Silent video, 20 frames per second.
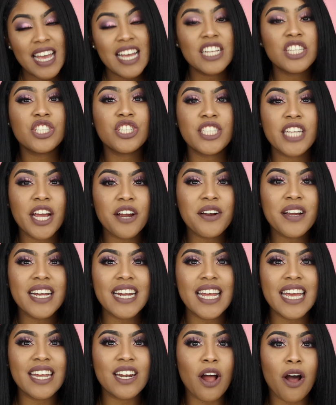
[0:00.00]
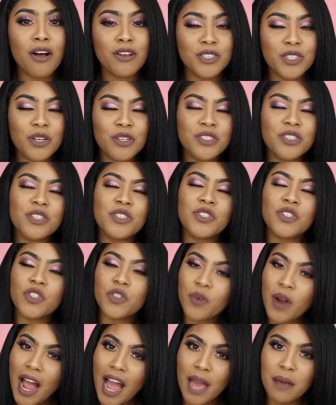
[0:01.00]
Share it and also
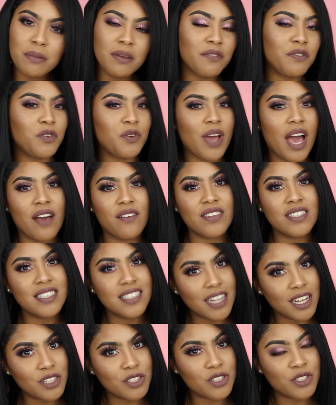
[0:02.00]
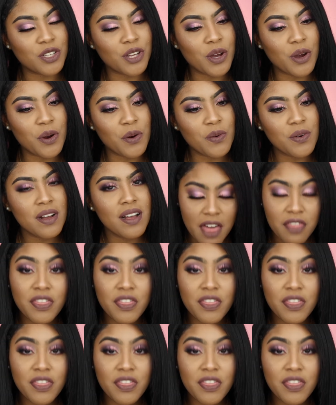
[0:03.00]
subscribe if you haven't done so.